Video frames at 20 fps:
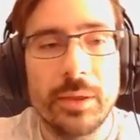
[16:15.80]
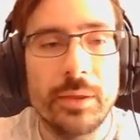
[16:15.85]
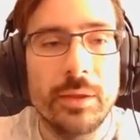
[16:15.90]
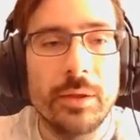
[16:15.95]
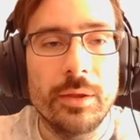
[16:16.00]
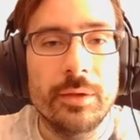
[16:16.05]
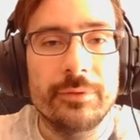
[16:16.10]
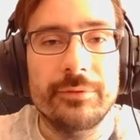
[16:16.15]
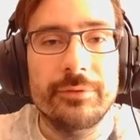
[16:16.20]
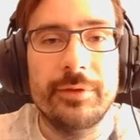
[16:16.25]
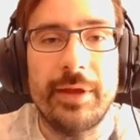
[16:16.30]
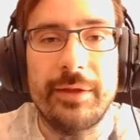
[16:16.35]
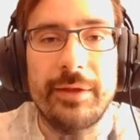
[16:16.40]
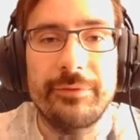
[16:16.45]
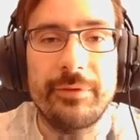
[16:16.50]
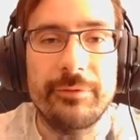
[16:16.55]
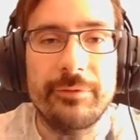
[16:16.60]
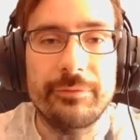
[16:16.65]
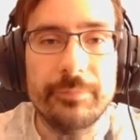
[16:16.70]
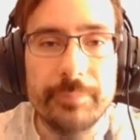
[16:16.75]
So that's
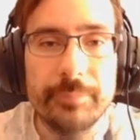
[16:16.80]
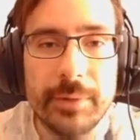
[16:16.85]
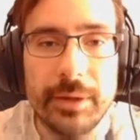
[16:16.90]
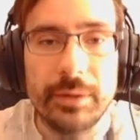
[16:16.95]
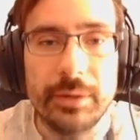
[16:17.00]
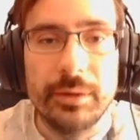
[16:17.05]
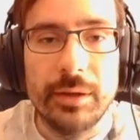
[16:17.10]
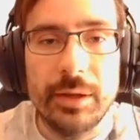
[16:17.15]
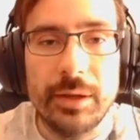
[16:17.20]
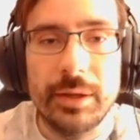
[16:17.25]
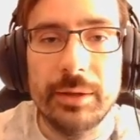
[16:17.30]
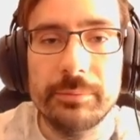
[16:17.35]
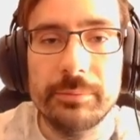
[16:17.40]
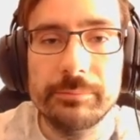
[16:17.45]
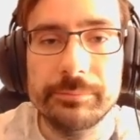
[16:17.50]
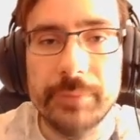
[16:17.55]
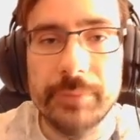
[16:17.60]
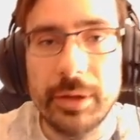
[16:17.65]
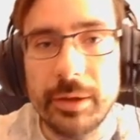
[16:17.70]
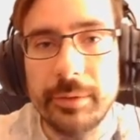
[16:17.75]
it from me. I'm
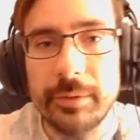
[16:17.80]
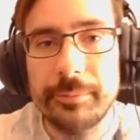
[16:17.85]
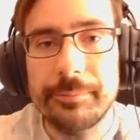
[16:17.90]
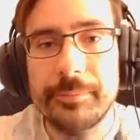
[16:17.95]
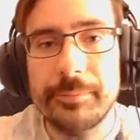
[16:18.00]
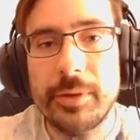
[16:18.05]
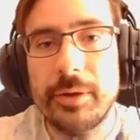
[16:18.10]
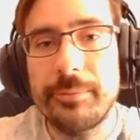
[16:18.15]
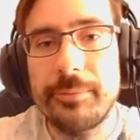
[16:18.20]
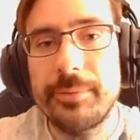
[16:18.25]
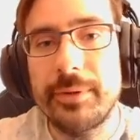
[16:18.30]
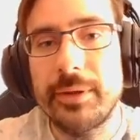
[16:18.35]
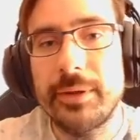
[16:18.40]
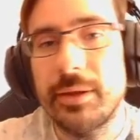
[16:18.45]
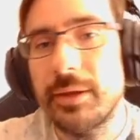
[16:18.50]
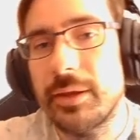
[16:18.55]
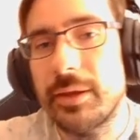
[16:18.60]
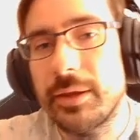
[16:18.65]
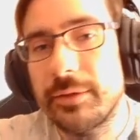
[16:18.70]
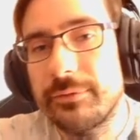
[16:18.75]
hoping
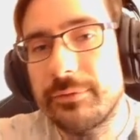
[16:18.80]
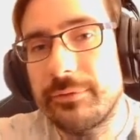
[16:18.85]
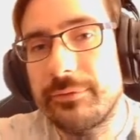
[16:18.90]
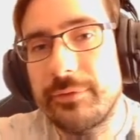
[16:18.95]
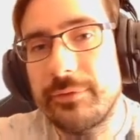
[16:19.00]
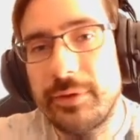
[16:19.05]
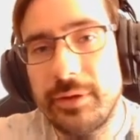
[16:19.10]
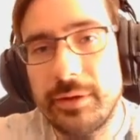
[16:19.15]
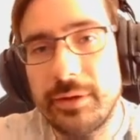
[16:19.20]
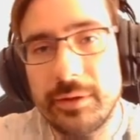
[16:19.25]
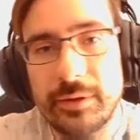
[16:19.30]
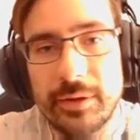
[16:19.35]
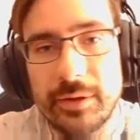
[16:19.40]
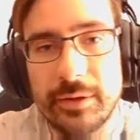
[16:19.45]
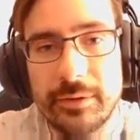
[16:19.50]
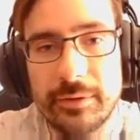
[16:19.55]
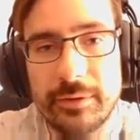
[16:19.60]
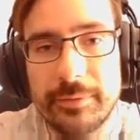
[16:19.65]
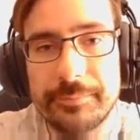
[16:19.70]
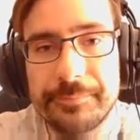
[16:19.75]
to see
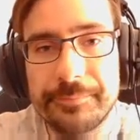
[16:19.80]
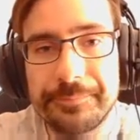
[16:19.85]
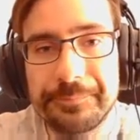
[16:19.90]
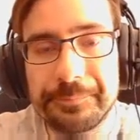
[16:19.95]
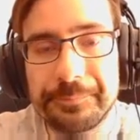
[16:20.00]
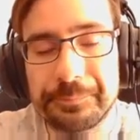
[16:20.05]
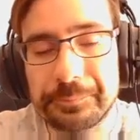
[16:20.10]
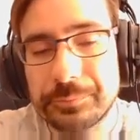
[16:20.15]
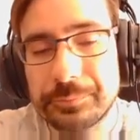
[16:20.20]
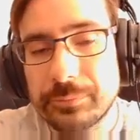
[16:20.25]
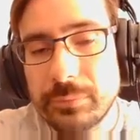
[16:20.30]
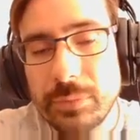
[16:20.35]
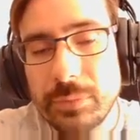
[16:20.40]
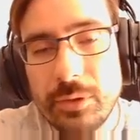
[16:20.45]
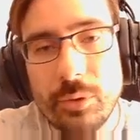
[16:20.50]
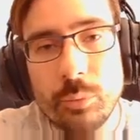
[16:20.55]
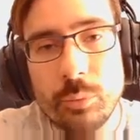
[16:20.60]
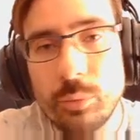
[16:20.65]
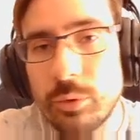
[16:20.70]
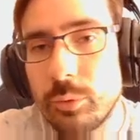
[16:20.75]

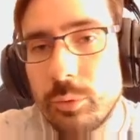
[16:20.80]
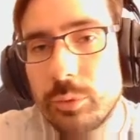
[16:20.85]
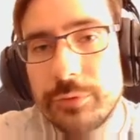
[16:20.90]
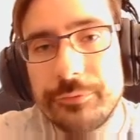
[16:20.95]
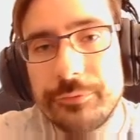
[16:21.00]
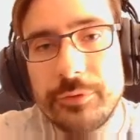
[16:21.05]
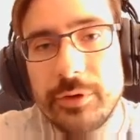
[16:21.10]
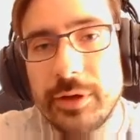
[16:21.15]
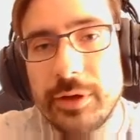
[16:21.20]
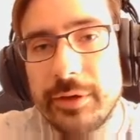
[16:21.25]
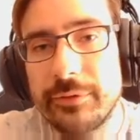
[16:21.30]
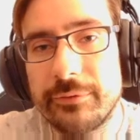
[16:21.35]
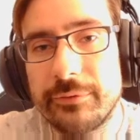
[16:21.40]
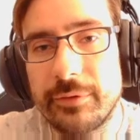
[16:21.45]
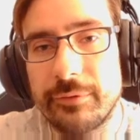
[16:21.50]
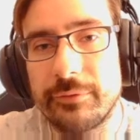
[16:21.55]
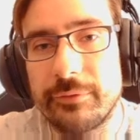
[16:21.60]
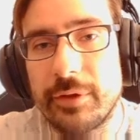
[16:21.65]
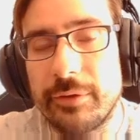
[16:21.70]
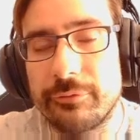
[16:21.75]
what all of you guys
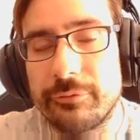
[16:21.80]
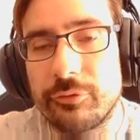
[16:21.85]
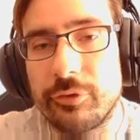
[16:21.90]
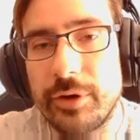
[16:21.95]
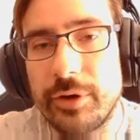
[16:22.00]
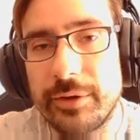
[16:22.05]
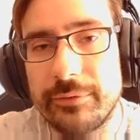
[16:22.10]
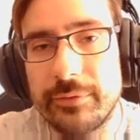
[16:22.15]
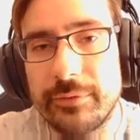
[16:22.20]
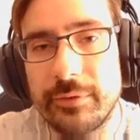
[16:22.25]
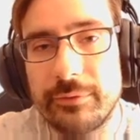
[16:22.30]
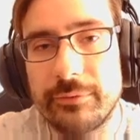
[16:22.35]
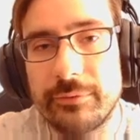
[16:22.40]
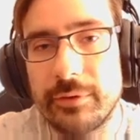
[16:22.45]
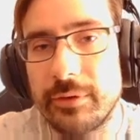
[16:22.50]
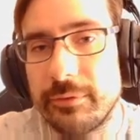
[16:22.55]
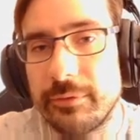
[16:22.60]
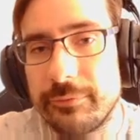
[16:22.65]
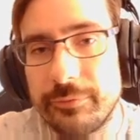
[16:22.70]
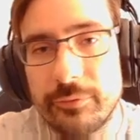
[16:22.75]
have created. So
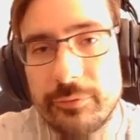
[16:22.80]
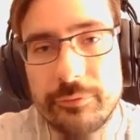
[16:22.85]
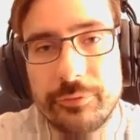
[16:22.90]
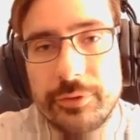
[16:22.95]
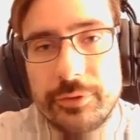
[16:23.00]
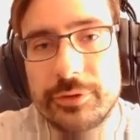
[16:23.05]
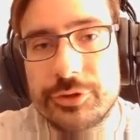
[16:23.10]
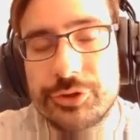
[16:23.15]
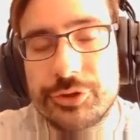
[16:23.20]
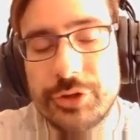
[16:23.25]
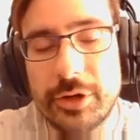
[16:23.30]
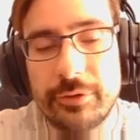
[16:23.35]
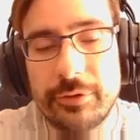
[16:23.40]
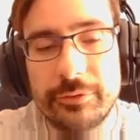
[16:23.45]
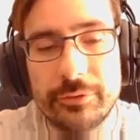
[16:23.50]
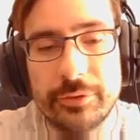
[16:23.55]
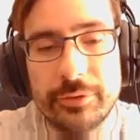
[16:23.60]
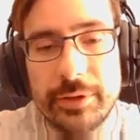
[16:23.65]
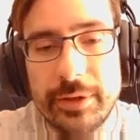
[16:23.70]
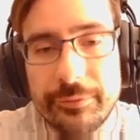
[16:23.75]
feel free to share in
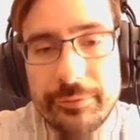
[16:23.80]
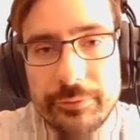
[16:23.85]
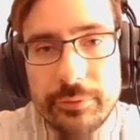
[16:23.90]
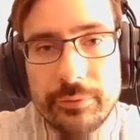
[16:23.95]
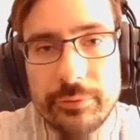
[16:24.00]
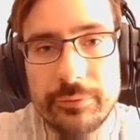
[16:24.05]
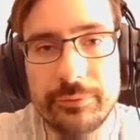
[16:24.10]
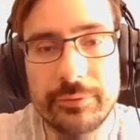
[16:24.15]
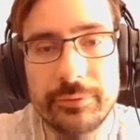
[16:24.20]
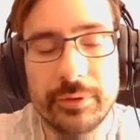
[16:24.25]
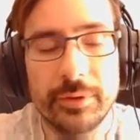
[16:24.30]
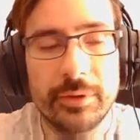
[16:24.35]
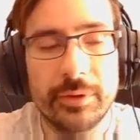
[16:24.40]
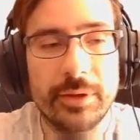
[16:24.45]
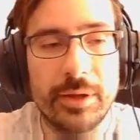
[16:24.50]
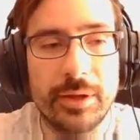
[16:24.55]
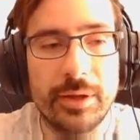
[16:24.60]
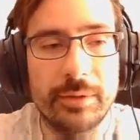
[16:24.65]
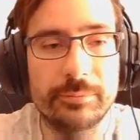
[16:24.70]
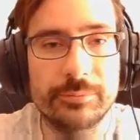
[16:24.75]
your levels,
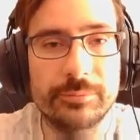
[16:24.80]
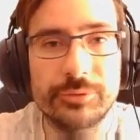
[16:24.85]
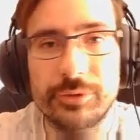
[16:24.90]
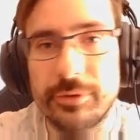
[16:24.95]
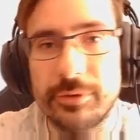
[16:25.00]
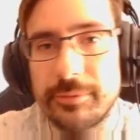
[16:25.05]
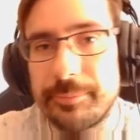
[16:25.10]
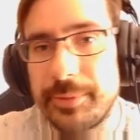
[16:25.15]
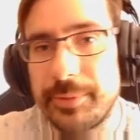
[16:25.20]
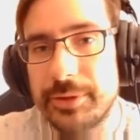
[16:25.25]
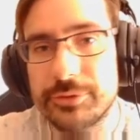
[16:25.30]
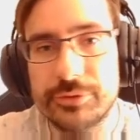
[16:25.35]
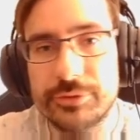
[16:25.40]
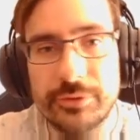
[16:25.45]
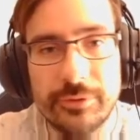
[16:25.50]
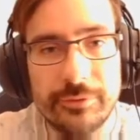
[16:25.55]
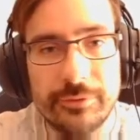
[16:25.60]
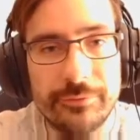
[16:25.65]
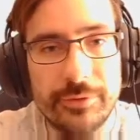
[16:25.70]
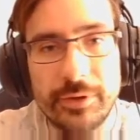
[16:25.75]
share
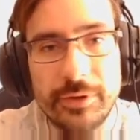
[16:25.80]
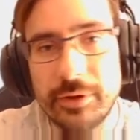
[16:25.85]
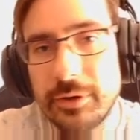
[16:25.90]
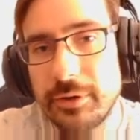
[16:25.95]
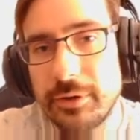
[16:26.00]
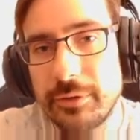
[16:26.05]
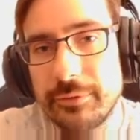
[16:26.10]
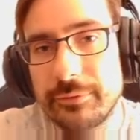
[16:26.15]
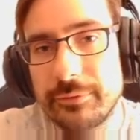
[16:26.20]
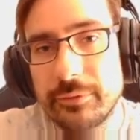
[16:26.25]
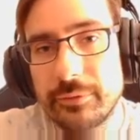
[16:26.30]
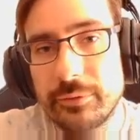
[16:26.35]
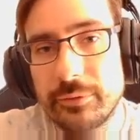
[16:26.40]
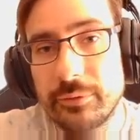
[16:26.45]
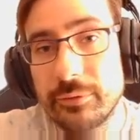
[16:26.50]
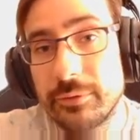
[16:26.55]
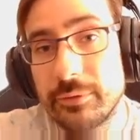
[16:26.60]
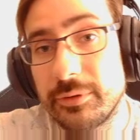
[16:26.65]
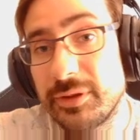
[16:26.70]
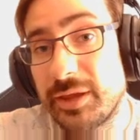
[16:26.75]
pictures, videos,
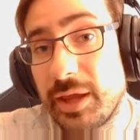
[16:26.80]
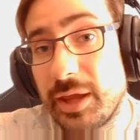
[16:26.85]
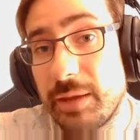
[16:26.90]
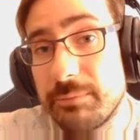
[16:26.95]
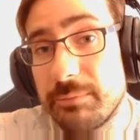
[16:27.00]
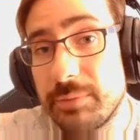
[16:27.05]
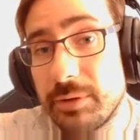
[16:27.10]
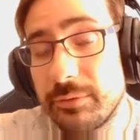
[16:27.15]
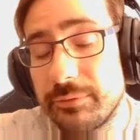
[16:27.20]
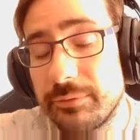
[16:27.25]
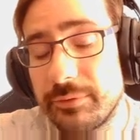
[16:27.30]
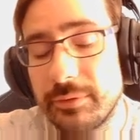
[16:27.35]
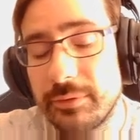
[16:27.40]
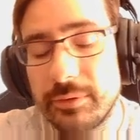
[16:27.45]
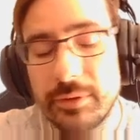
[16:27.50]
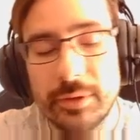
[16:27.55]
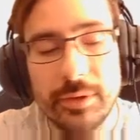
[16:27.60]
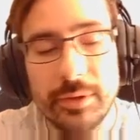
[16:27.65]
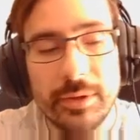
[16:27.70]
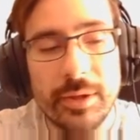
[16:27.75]
or the game builds.
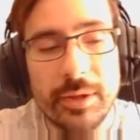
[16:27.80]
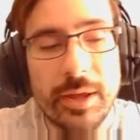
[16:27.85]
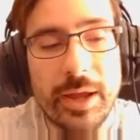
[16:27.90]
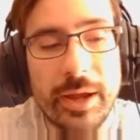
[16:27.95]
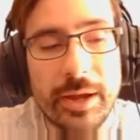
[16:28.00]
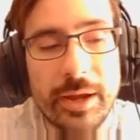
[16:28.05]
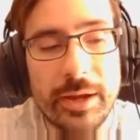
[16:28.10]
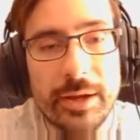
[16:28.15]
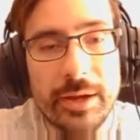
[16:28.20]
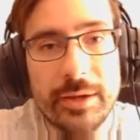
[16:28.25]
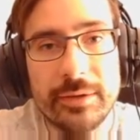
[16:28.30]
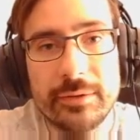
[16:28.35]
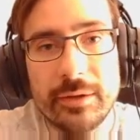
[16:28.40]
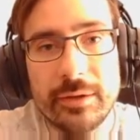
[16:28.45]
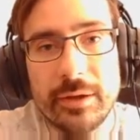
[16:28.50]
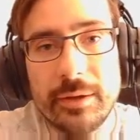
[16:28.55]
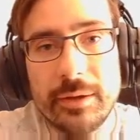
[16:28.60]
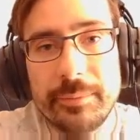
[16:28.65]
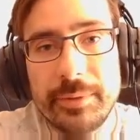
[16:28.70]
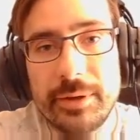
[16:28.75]
And
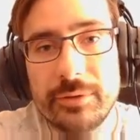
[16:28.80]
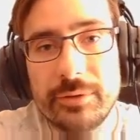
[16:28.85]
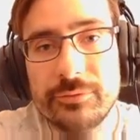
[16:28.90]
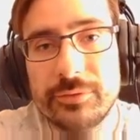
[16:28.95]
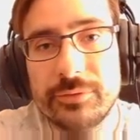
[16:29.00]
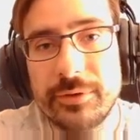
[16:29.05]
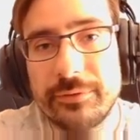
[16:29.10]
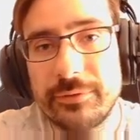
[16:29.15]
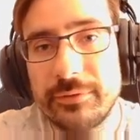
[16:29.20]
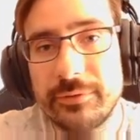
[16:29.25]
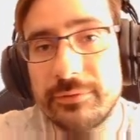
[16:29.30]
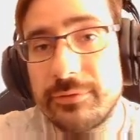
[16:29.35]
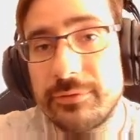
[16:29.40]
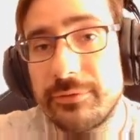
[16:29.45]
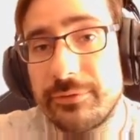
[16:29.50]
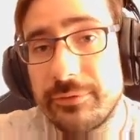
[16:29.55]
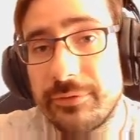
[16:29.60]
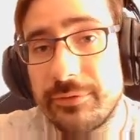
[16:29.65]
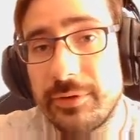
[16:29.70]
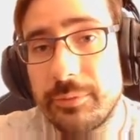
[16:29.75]
I'll be interested just
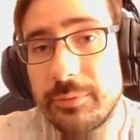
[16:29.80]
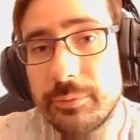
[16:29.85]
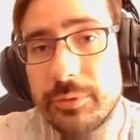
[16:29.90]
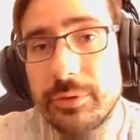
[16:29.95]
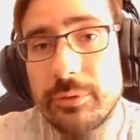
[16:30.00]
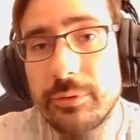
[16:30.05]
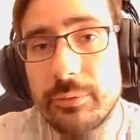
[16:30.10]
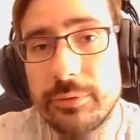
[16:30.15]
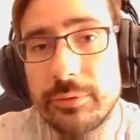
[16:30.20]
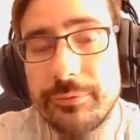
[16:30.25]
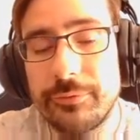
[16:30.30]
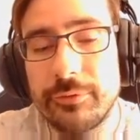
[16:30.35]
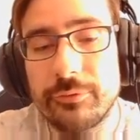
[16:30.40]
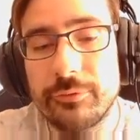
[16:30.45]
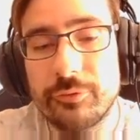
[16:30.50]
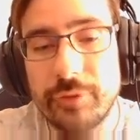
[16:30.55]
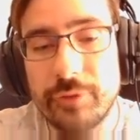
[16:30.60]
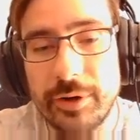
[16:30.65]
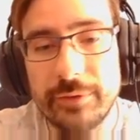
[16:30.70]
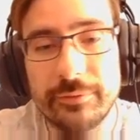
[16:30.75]
to see what all of you have
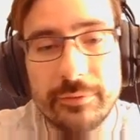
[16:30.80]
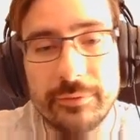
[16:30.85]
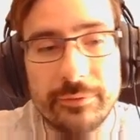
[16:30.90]
created.